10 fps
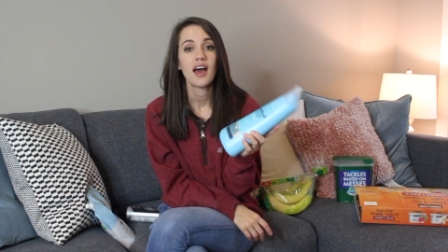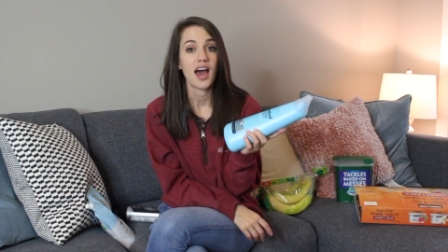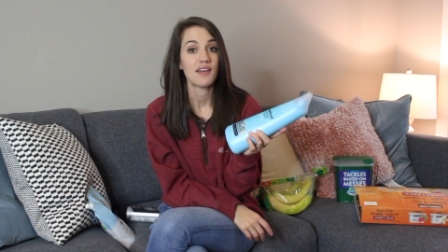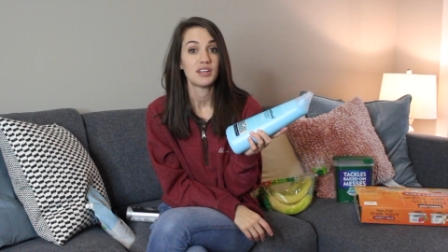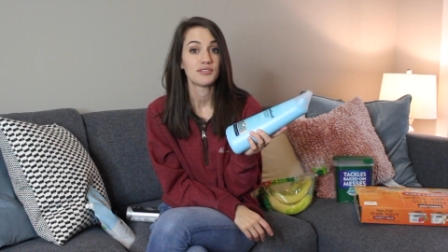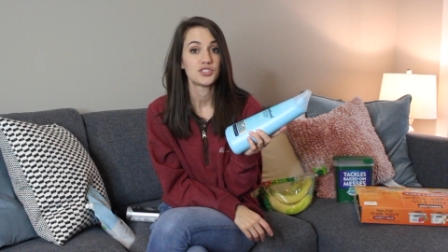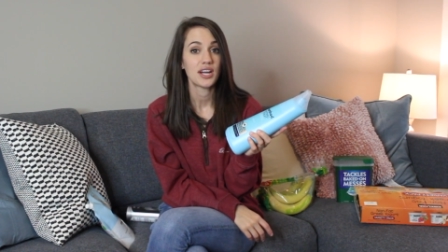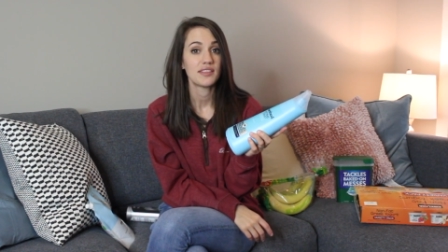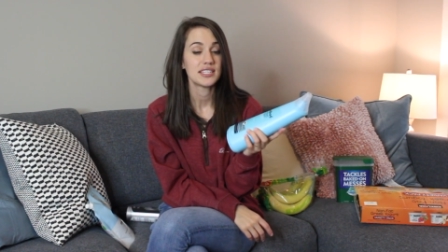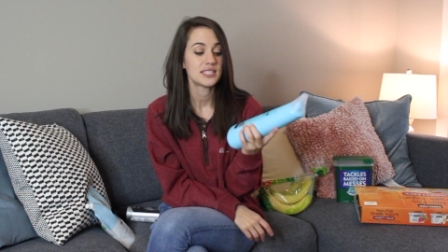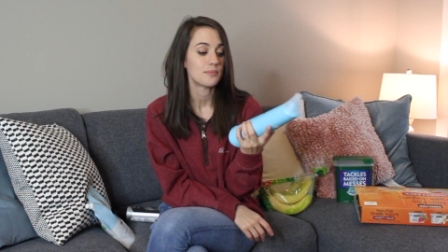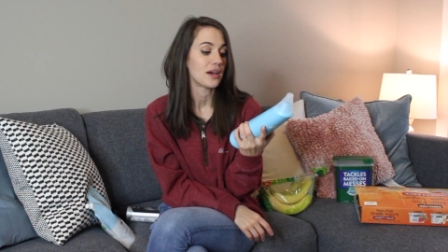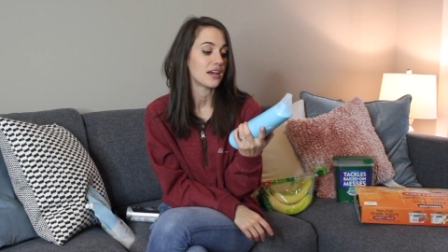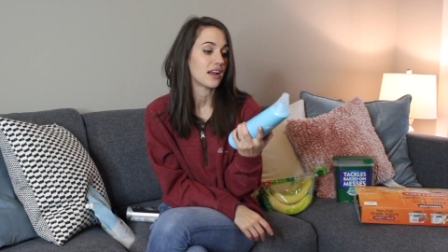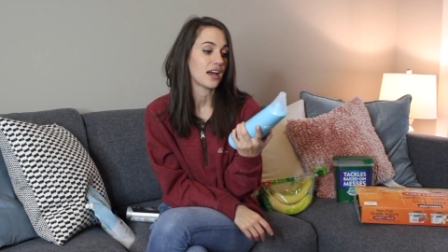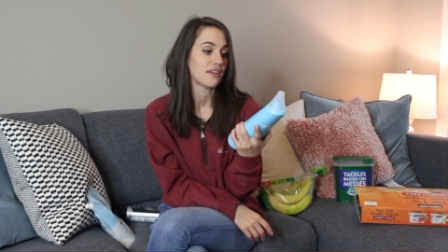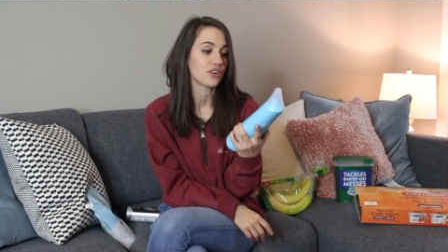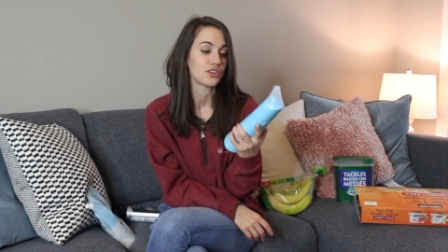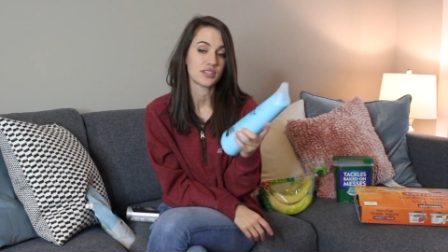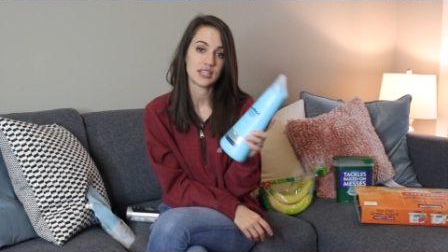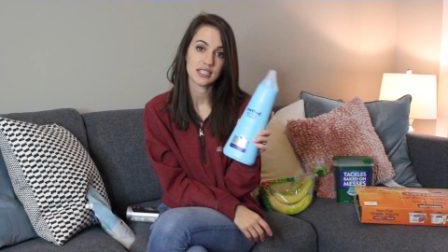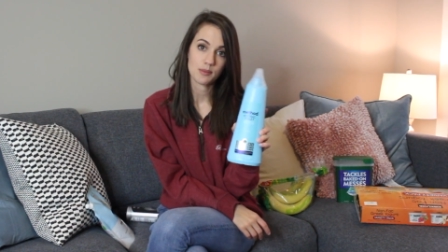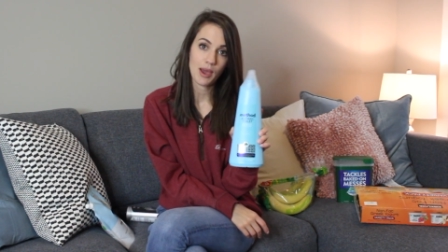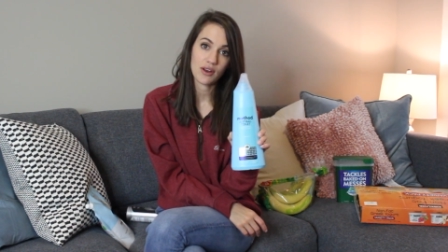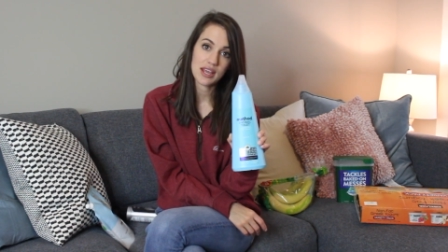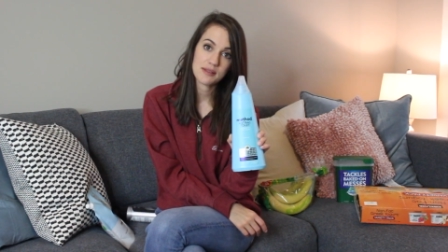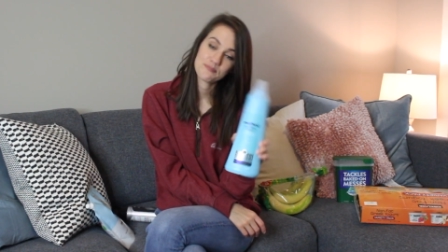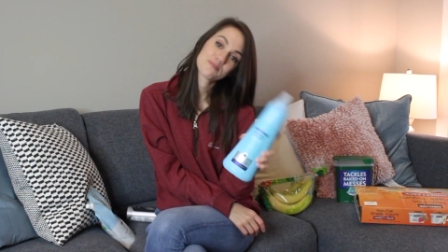I've never tried this, but I've heard good things about it.